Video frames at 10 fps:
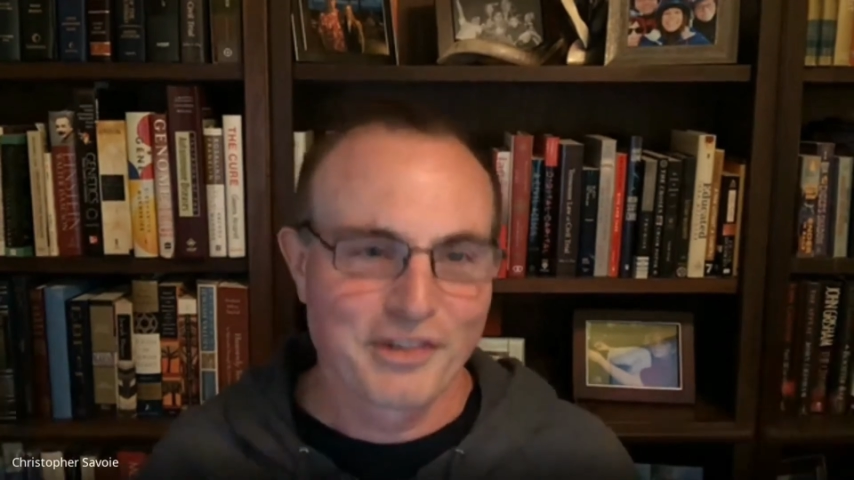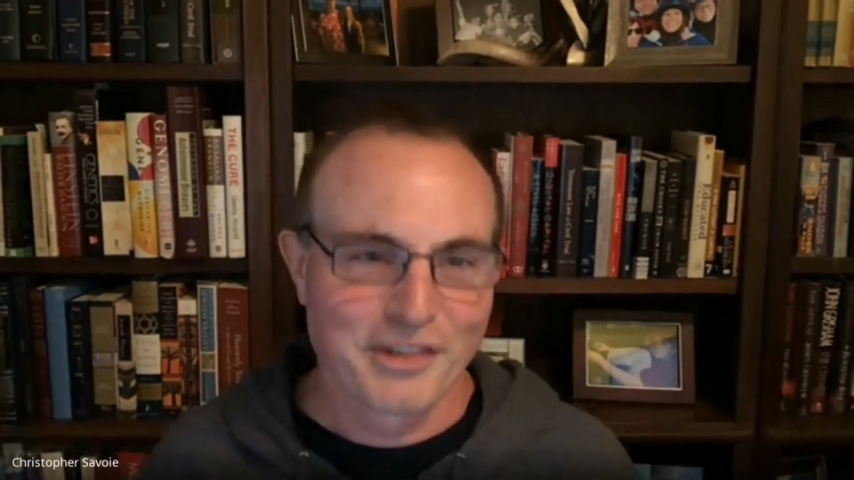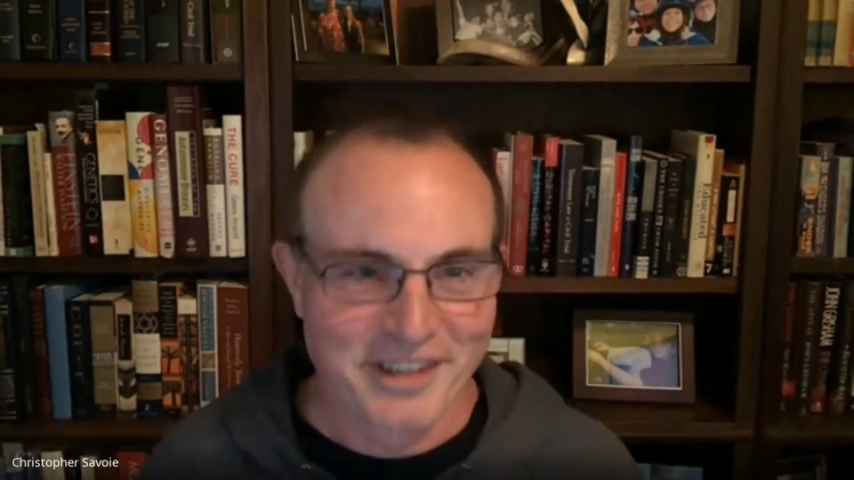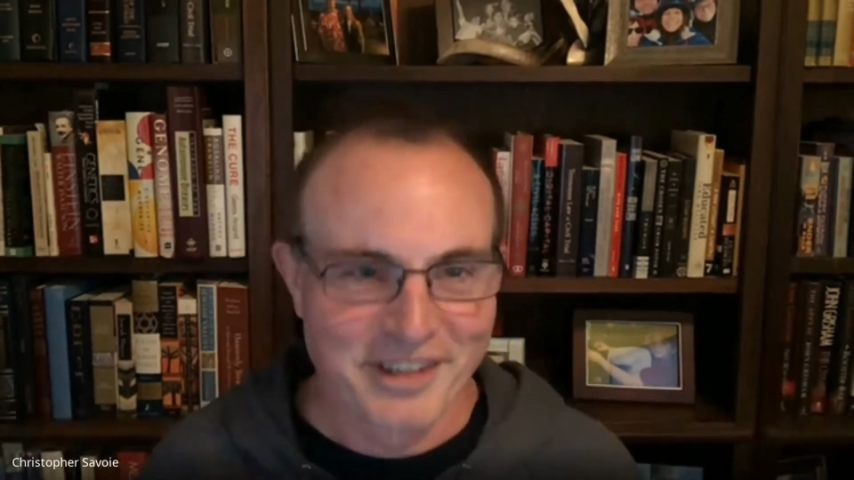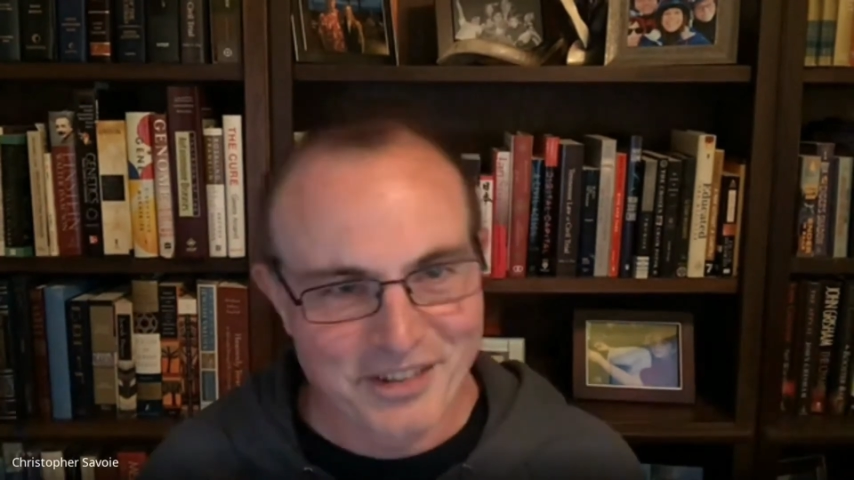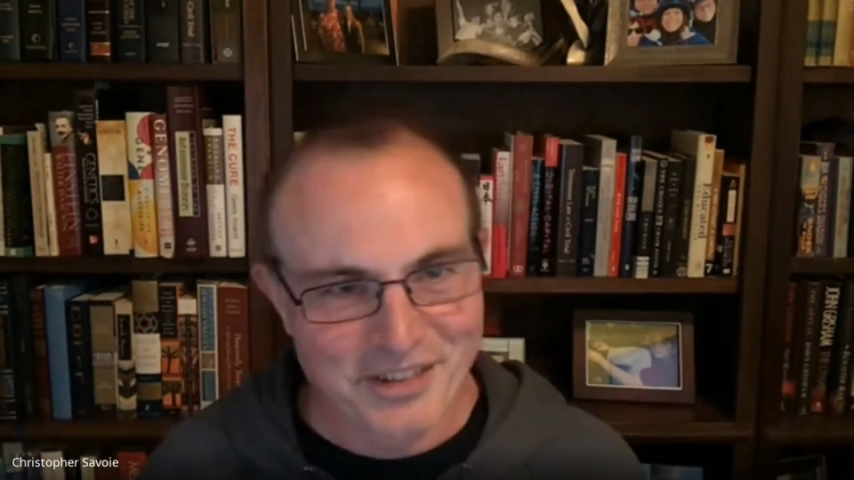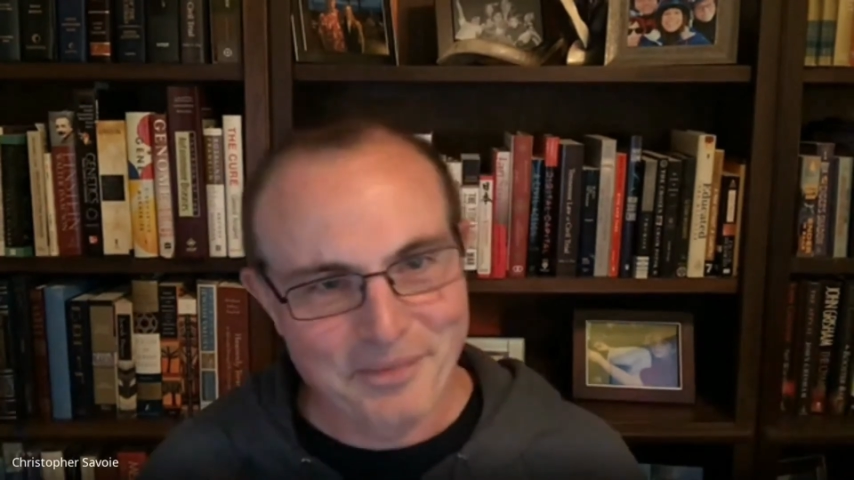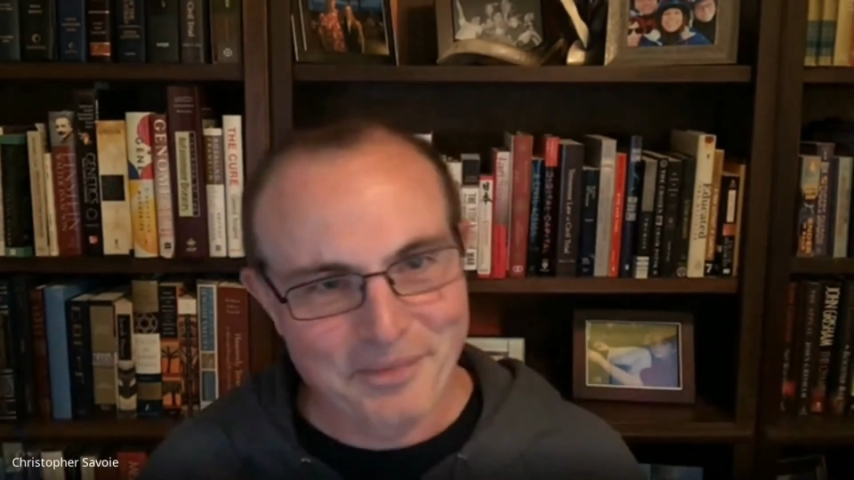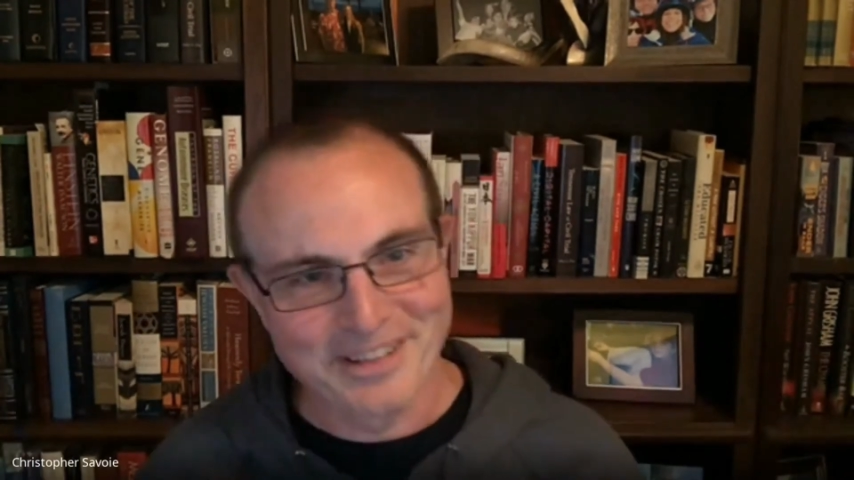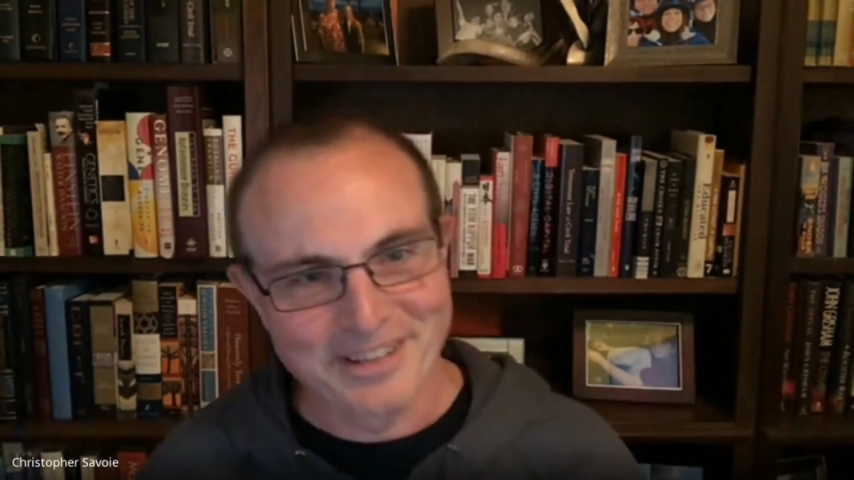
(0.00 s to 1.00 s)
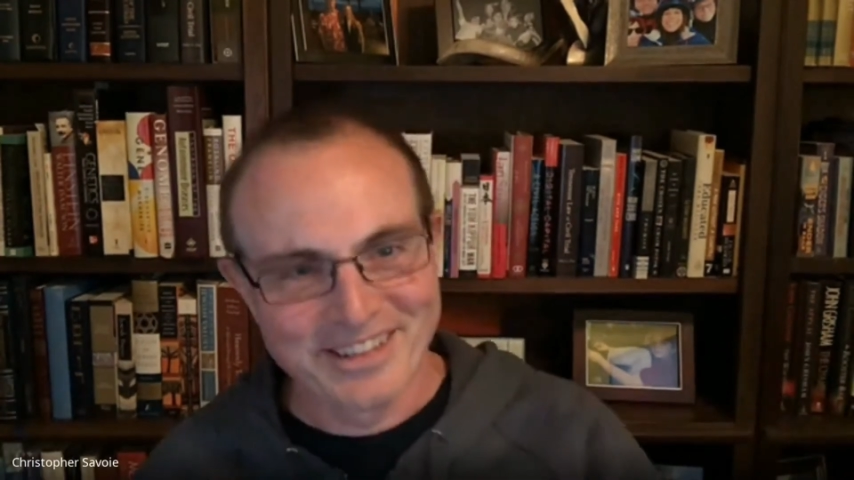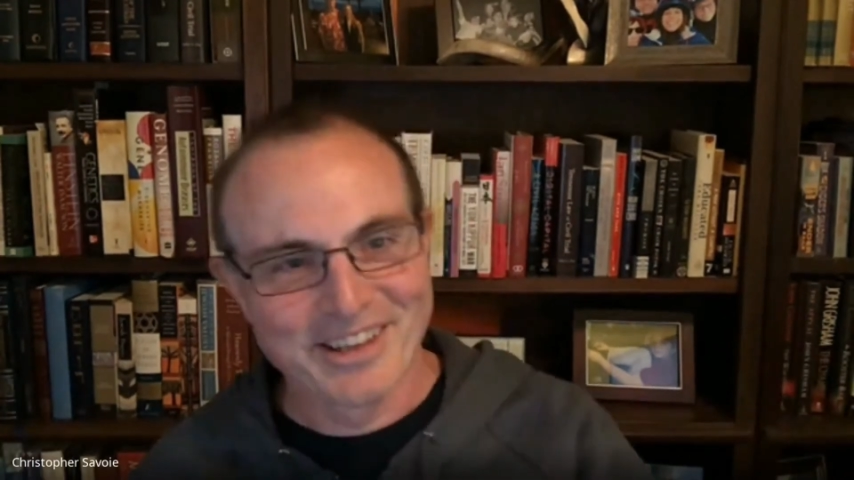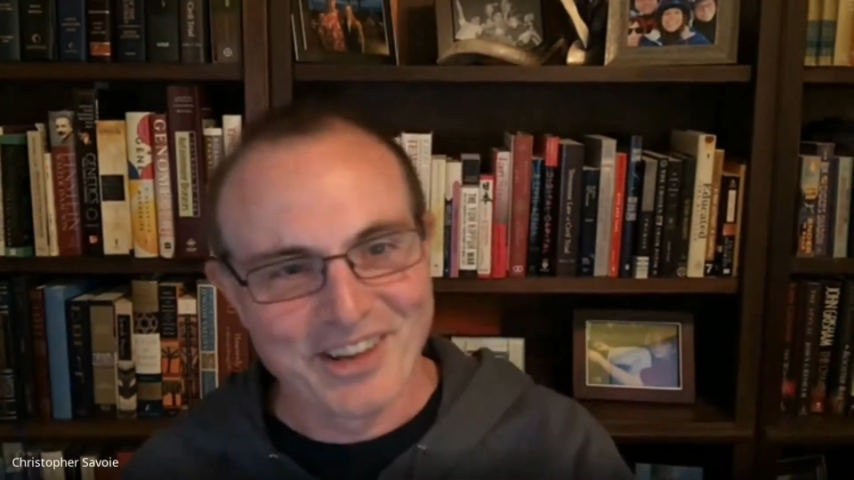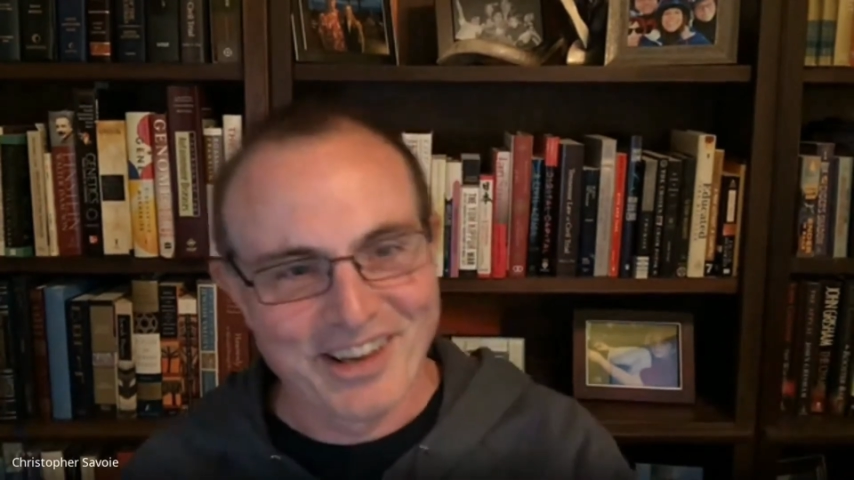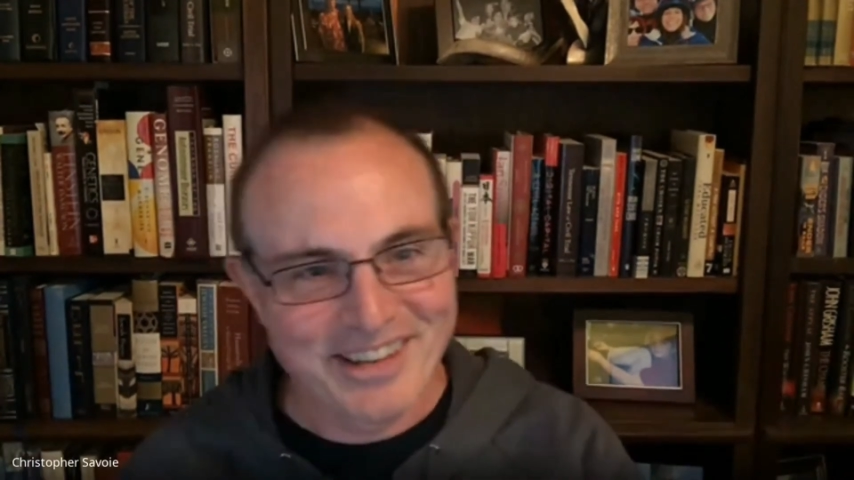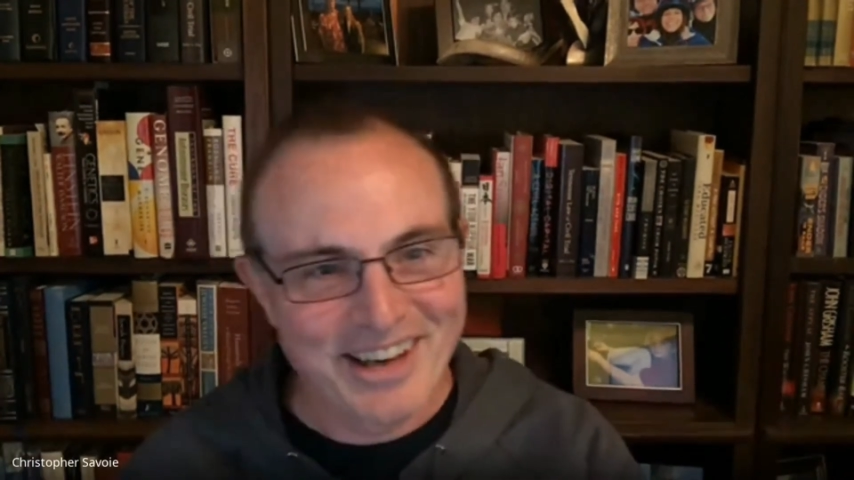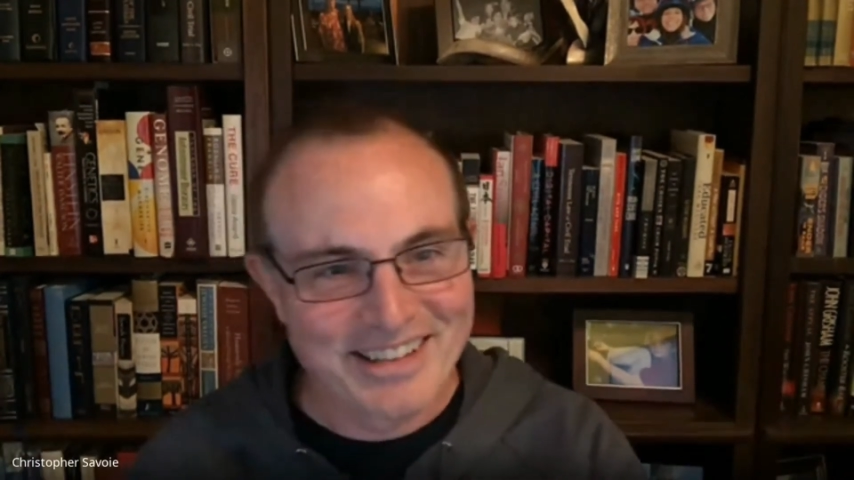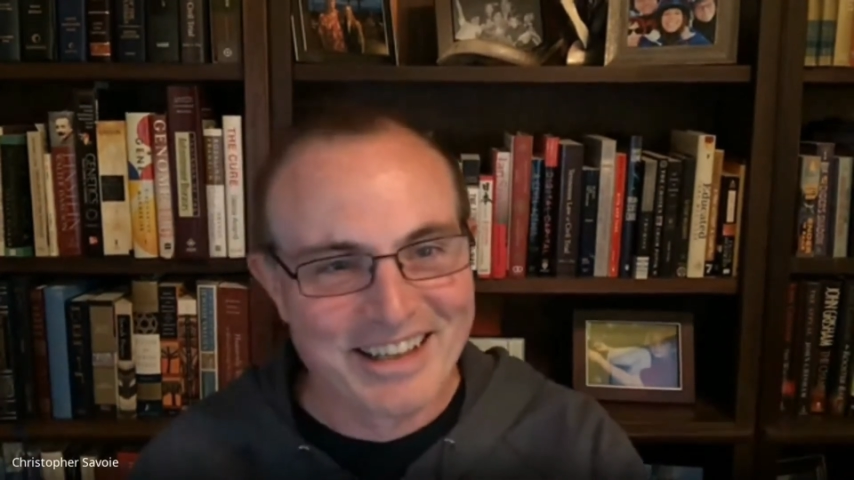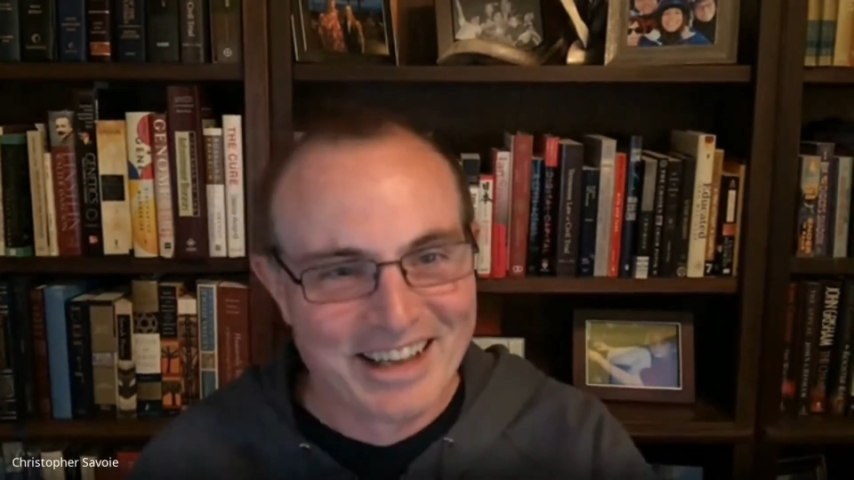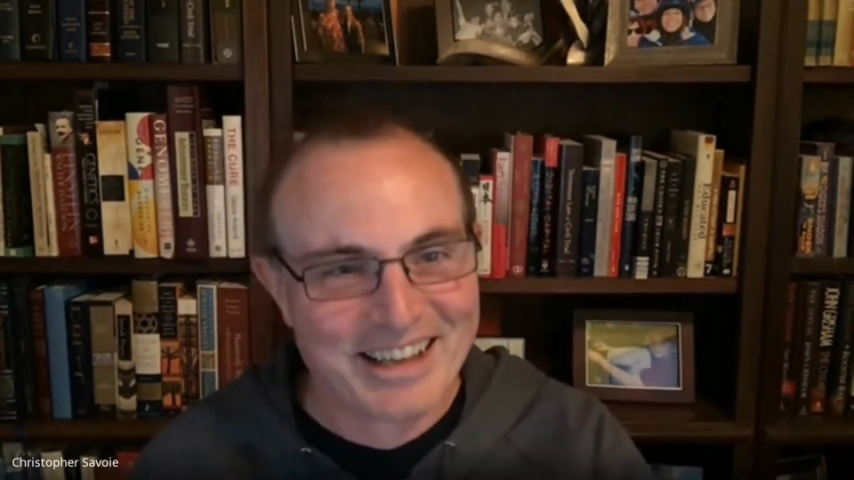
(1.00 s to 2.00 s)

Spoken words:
and something nice like that,